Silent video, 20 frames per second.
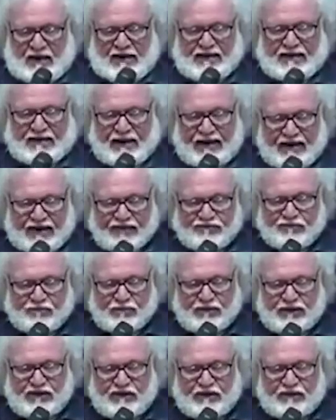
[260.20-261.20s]
He gave
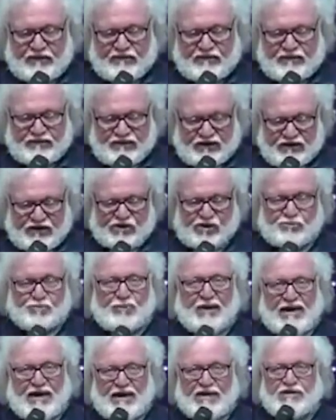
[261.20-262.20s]
me this
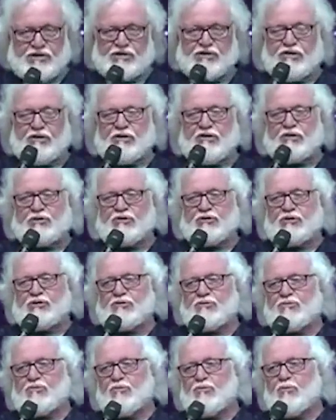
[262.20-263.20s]

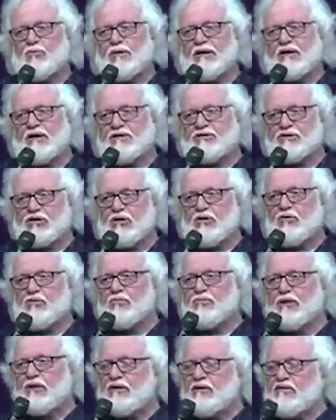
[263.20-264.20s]
passage when he
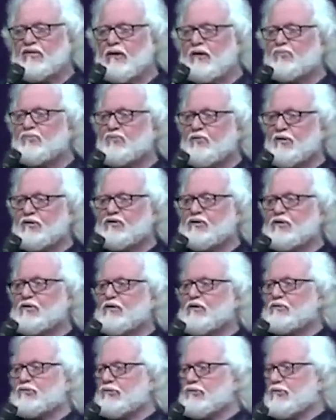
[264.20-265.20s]
told me that
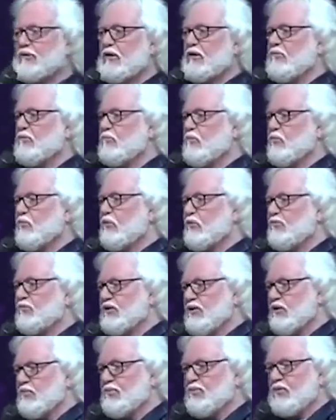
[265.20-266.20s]
President Trump would
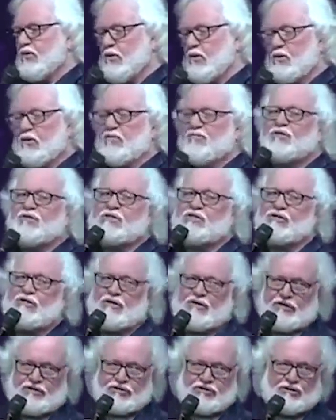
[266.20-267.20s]
be a part of
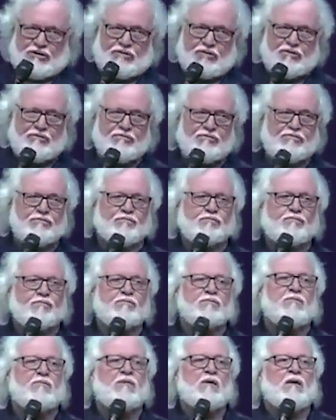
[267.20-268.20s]
this nation
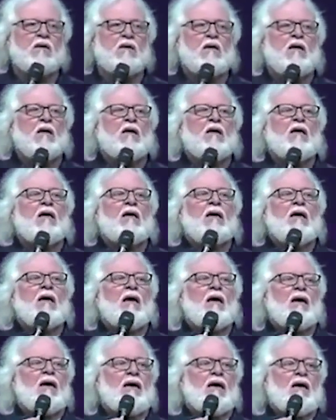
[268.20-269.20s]

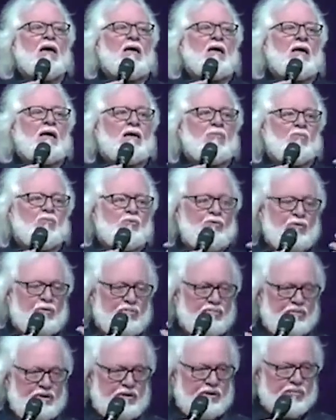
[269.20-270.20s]
and
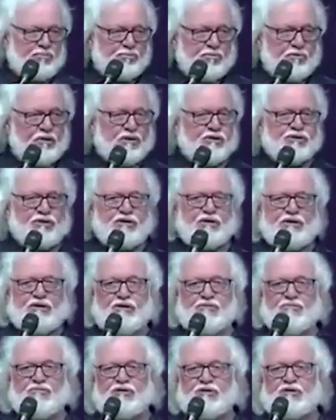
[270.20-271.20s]
would be the
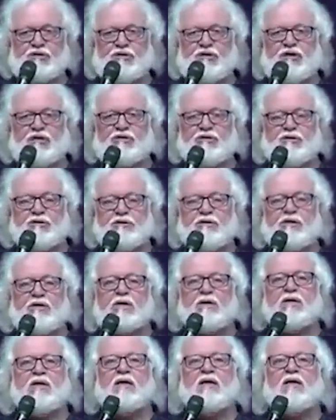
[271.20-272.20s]
president of this
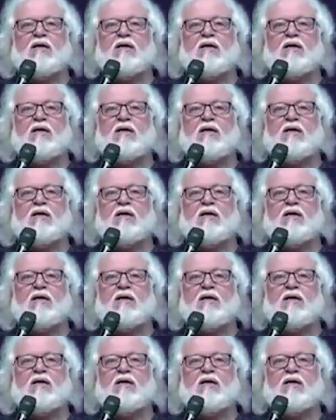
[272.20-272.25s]
nation